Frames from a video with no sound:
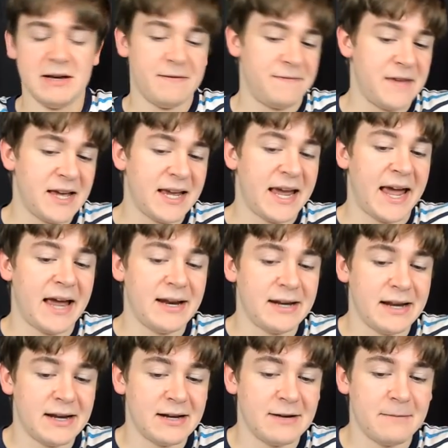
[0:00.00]
If they can't
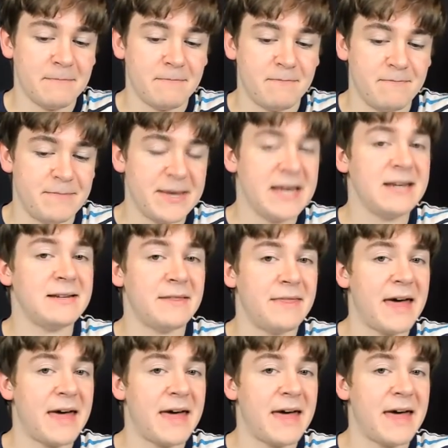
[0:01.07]
beat